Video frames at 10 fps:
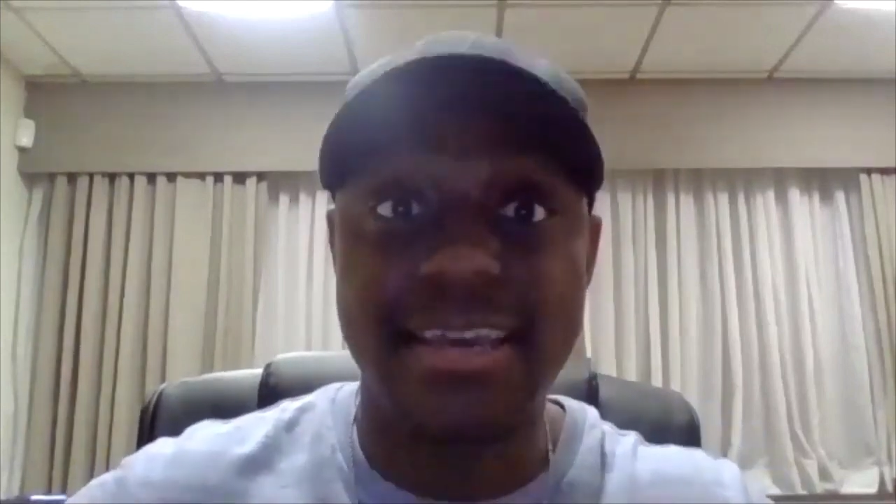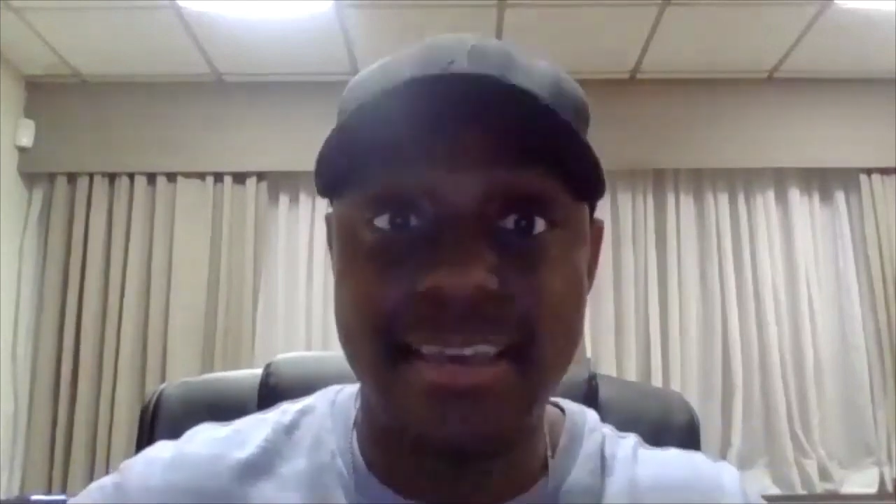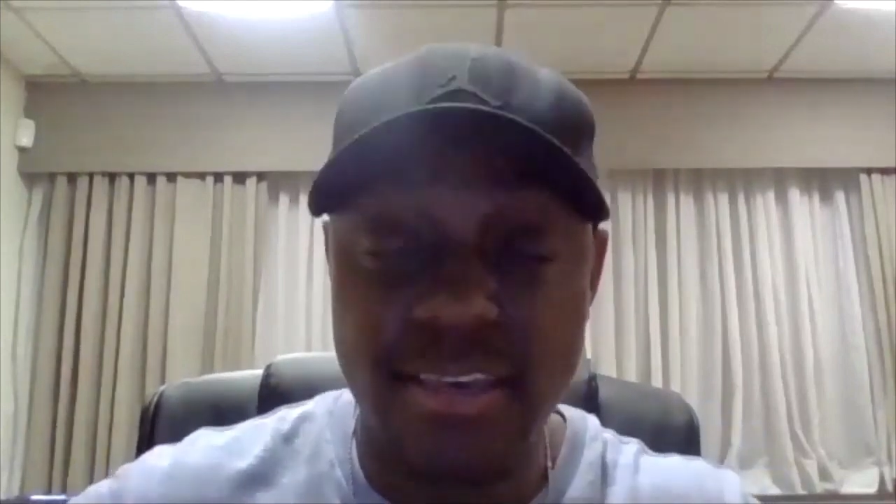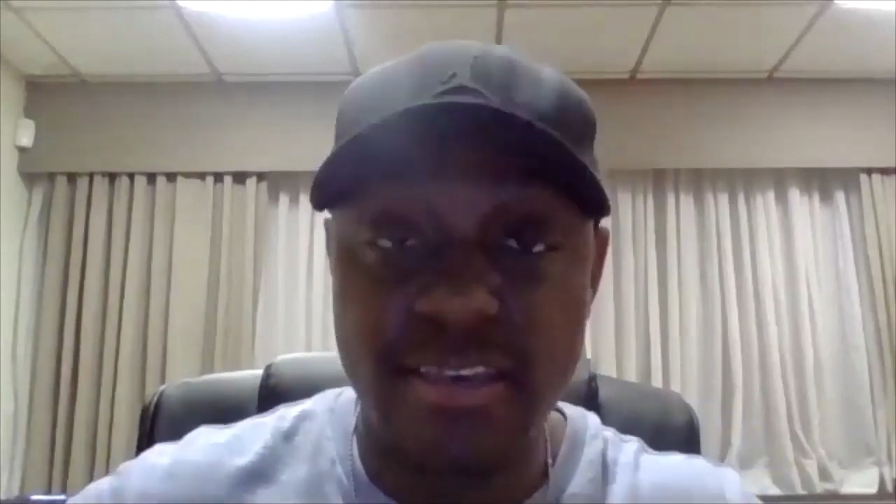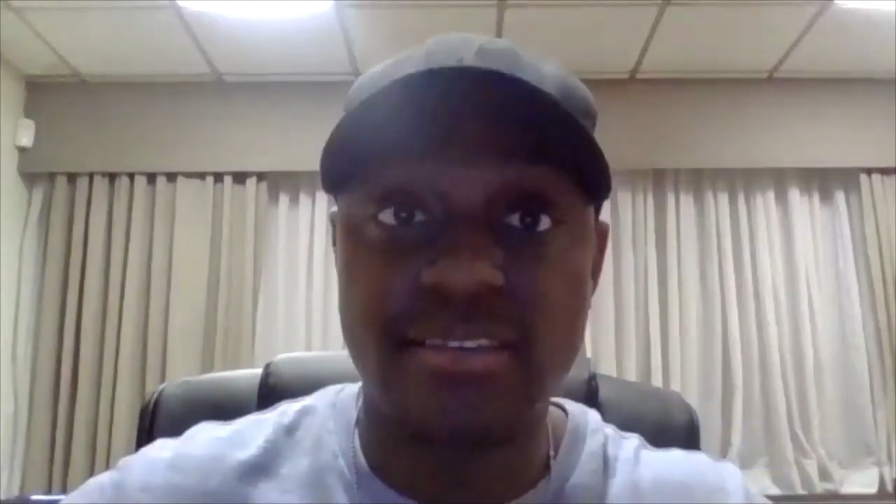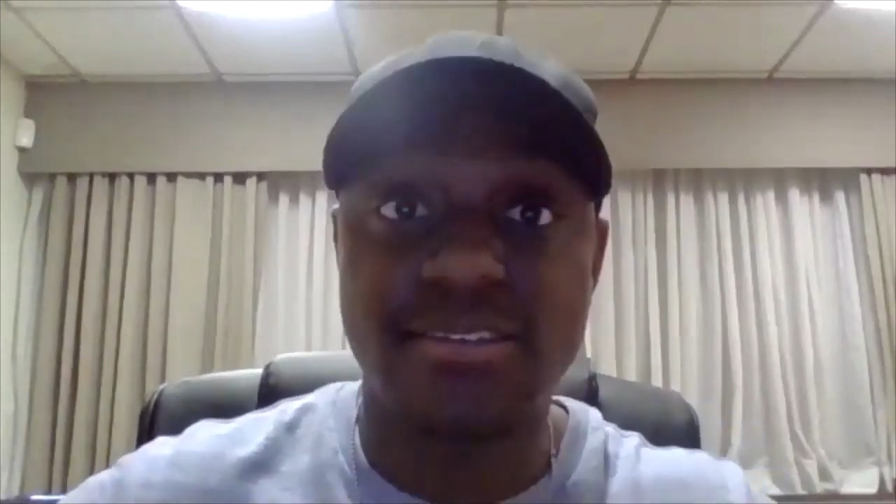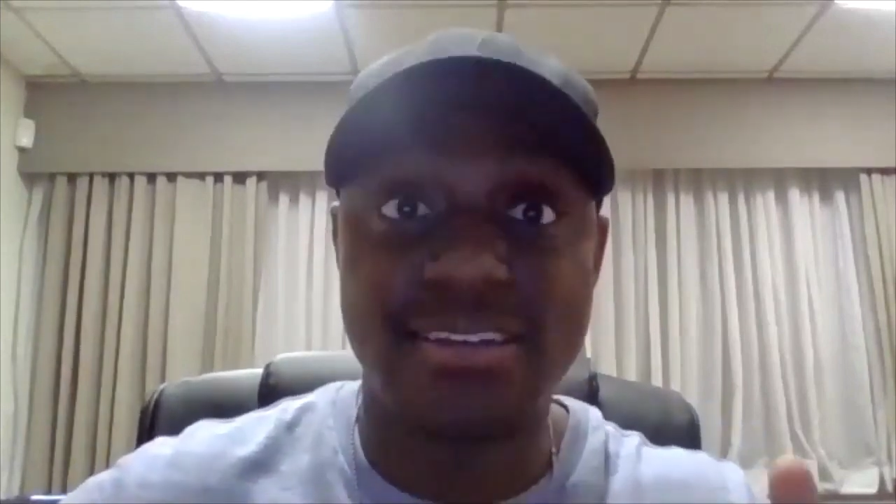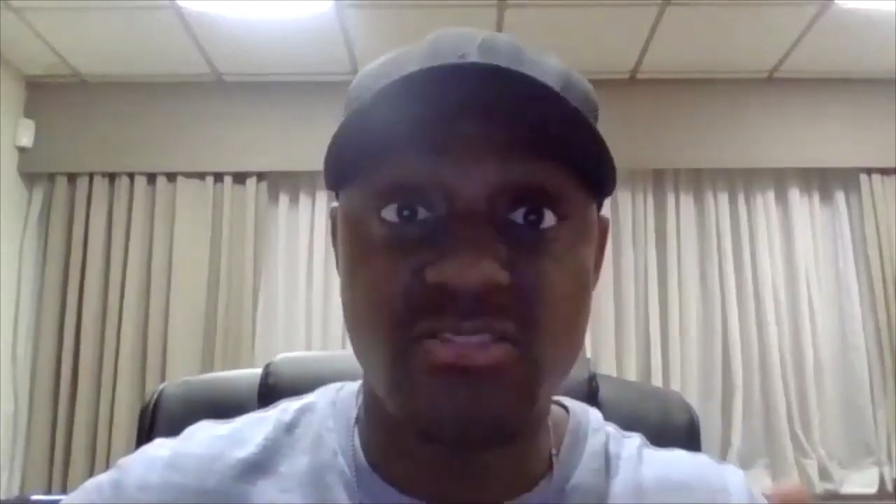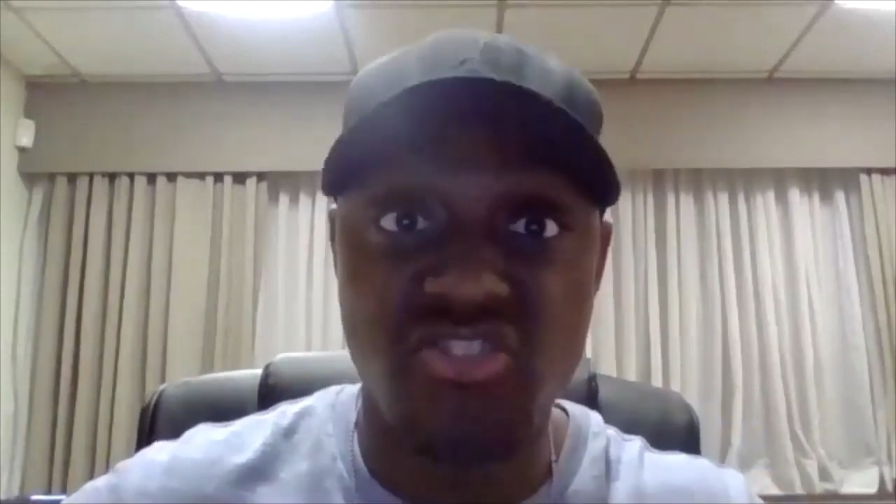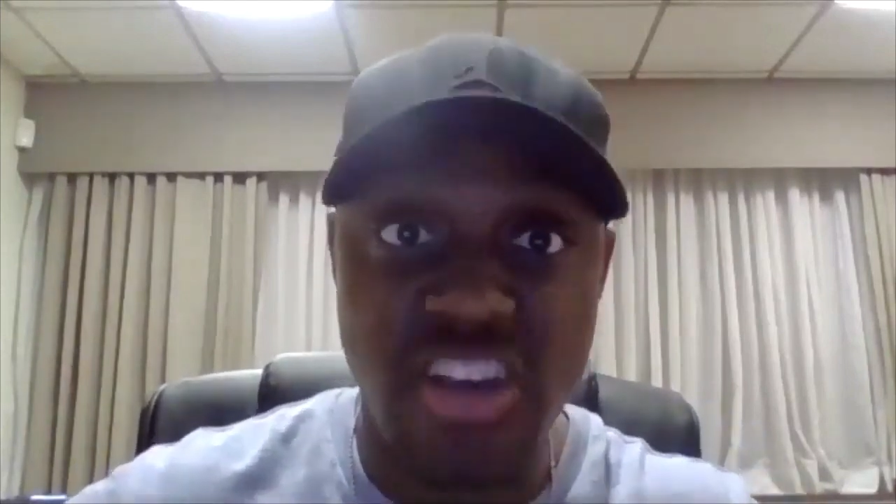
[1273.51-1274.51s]
is
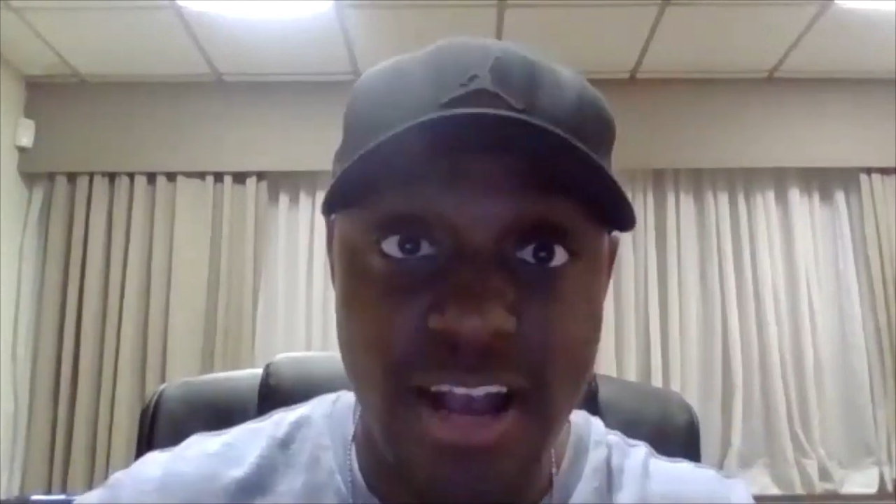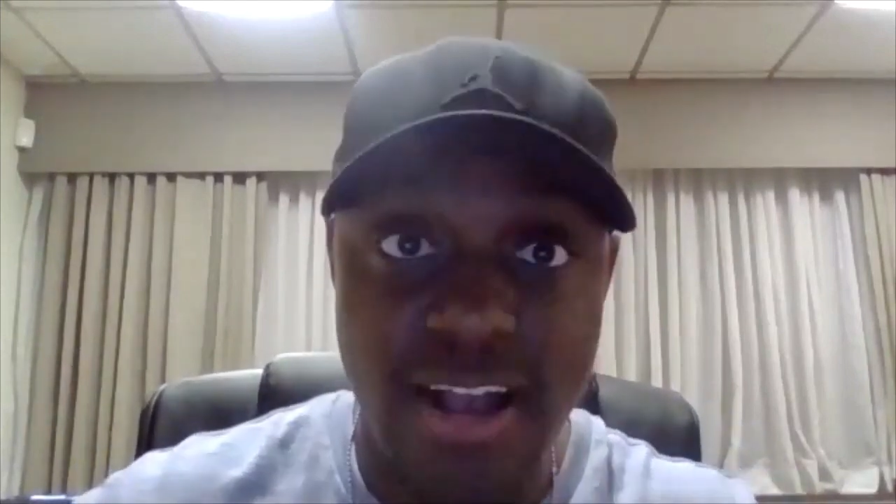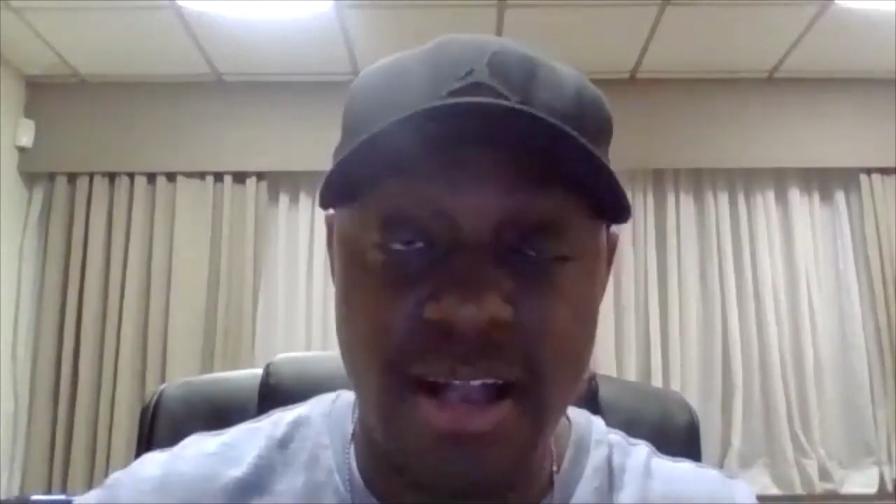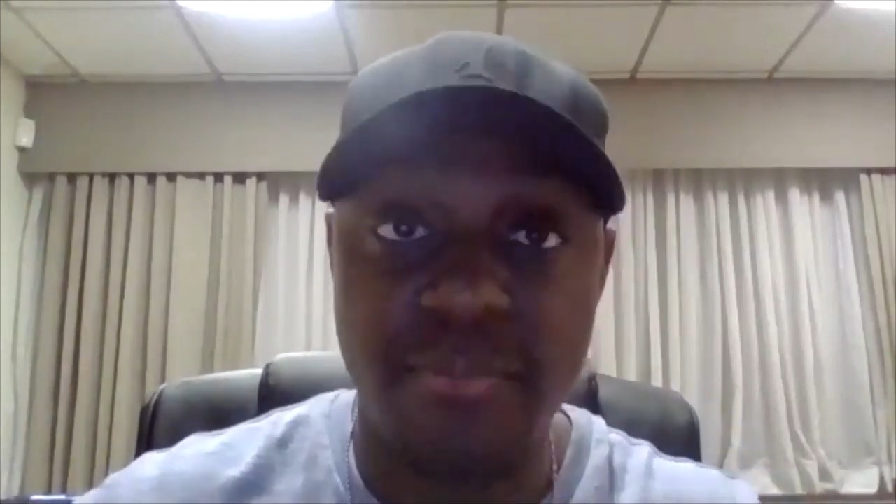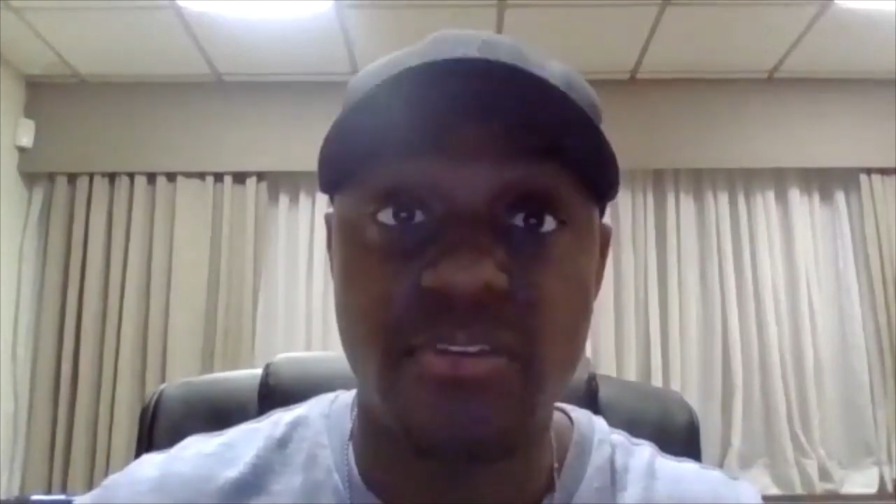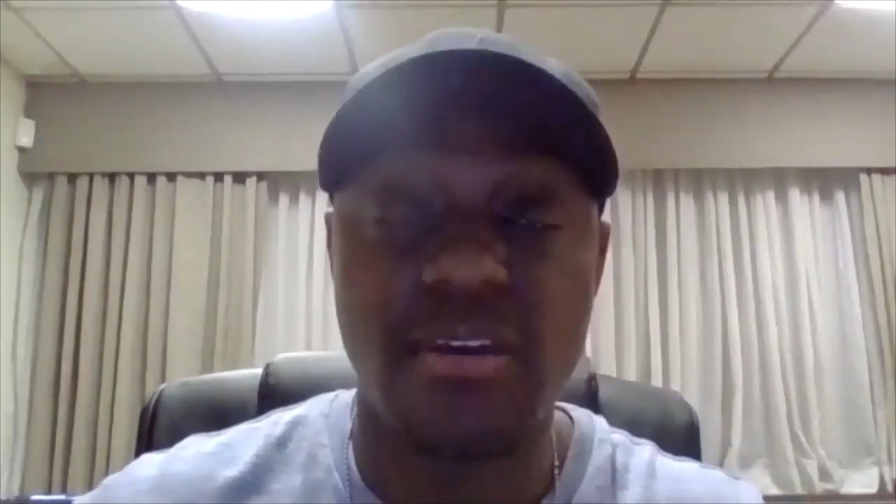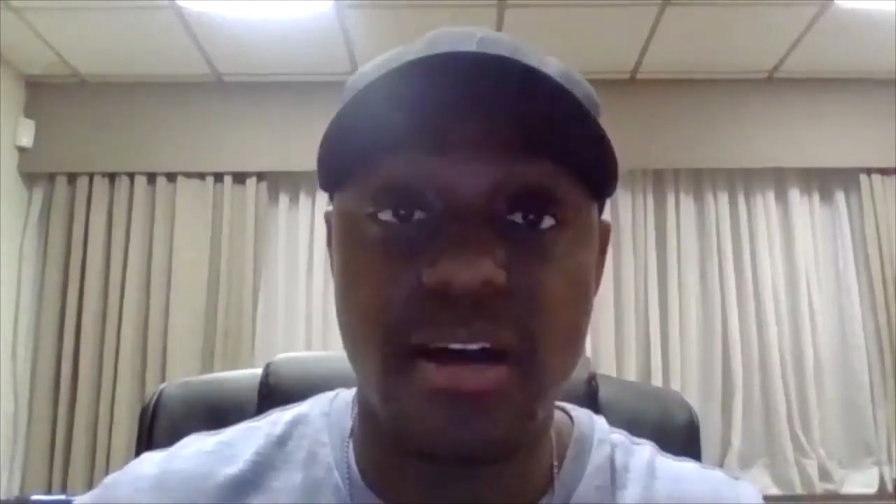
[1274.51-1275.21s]
jobs,